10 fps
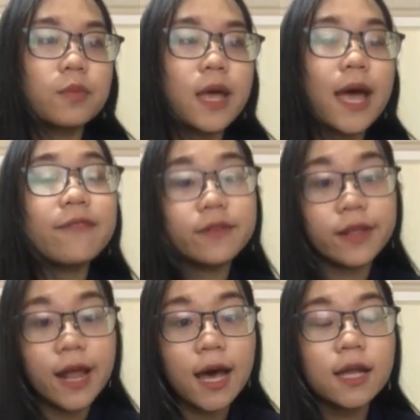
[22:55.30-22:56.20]
After
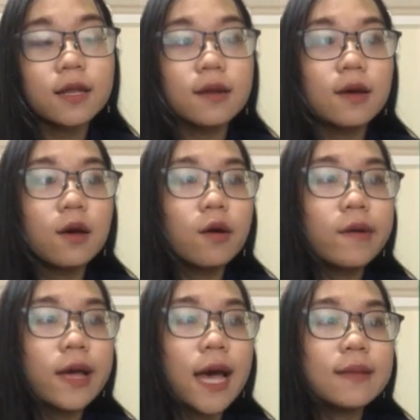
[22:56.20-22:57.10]
that,
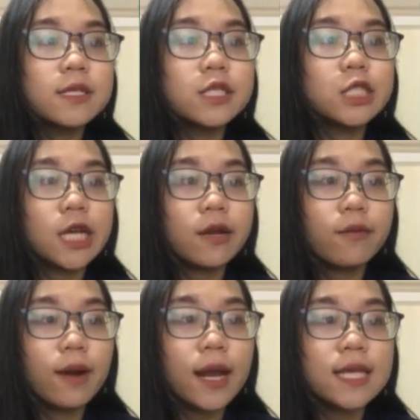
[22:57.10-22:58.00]
we have to
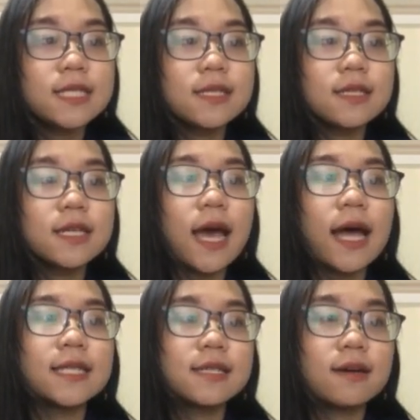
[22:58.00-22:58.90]
generate the
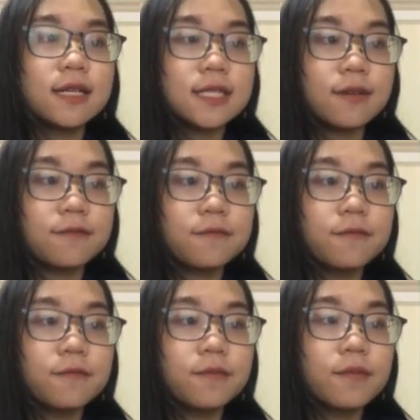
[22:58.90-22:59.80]
alternative.
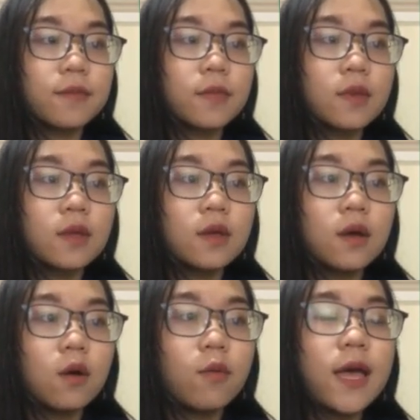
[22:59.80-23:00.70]

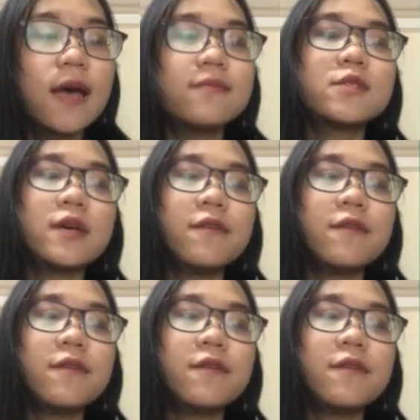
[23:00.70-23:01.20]
We have to